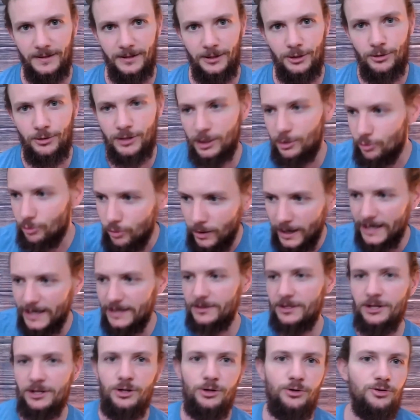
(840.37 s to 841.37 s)
You can
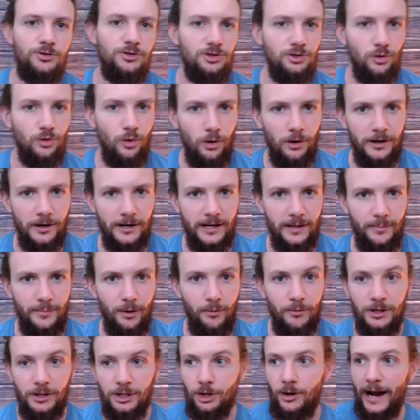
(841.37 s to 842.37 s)
write the new story.
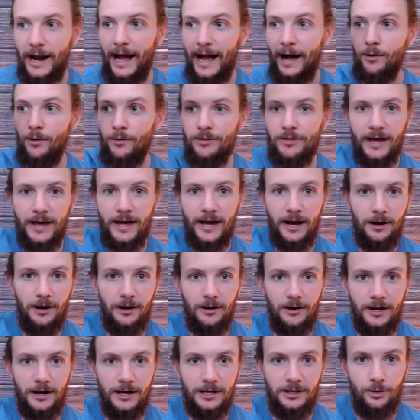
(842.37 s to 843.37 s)
But when you're out
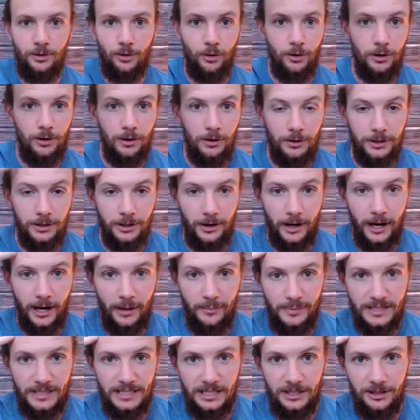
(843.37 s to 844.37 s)
there and or you're
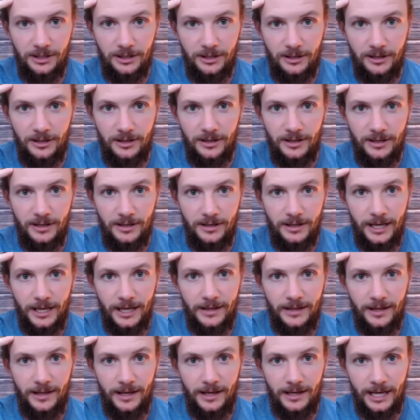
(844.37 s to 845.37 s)
up here,
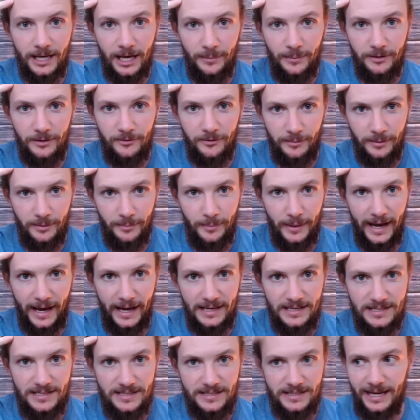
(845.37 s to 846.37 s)
coming from the
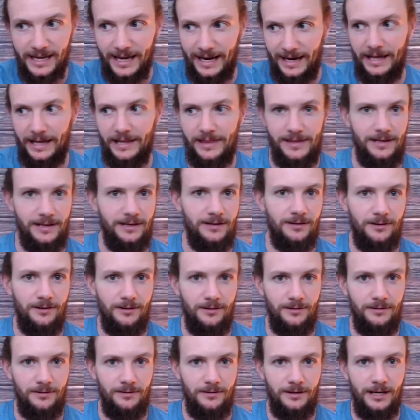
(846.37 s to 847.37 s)
past, you got nothing.
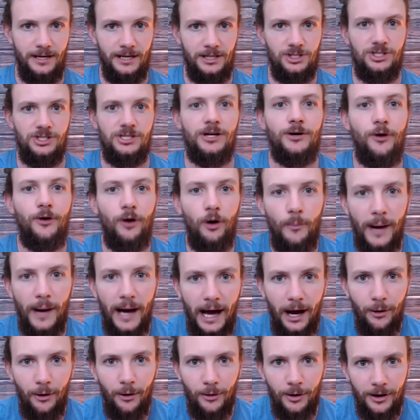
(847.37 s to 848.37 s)
You got zero
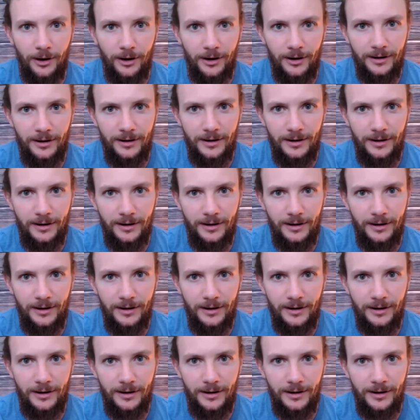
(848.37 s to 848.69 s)
power.